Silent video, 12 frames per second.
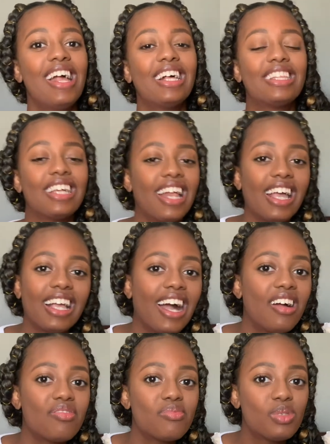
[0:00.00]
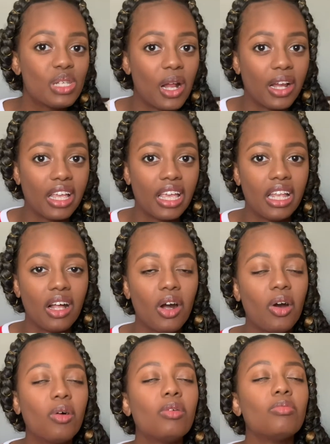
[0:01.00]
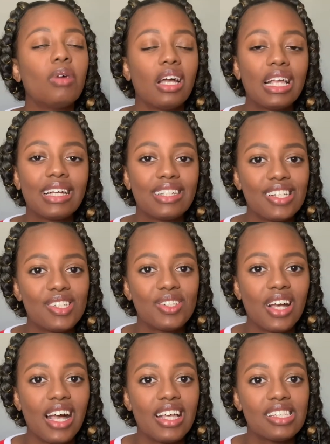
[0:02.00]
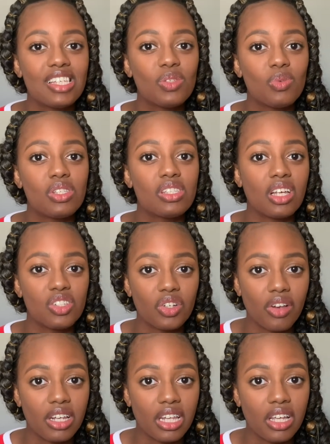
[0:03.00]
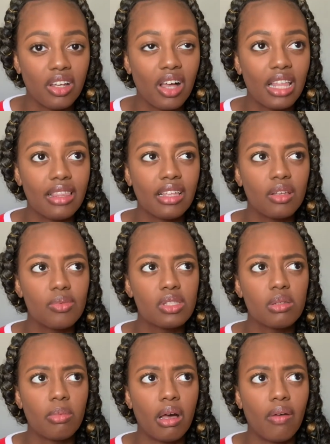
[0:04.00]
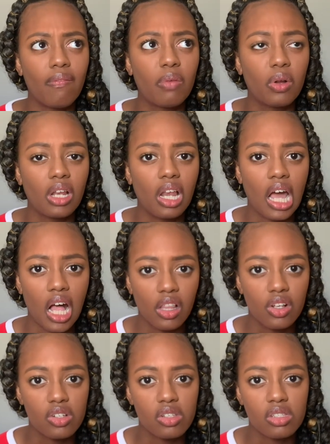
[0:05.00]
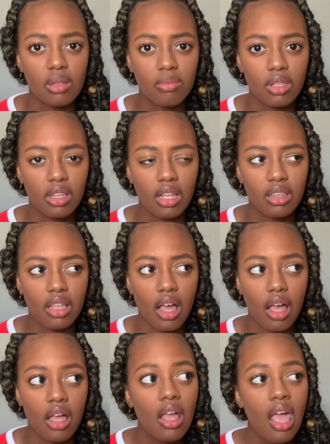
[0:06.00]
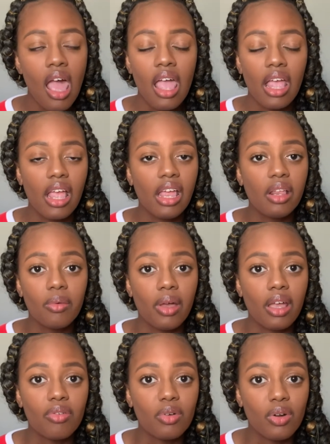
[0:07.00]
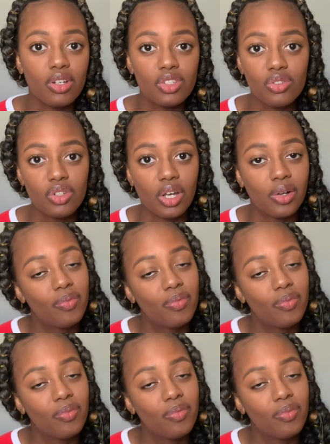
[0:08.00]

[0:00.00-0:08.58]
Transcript: that I got from Target. Oh my goodness, you guys, this was such a great deal. I think it was about $40 or something like that. Anyway, of course, you know,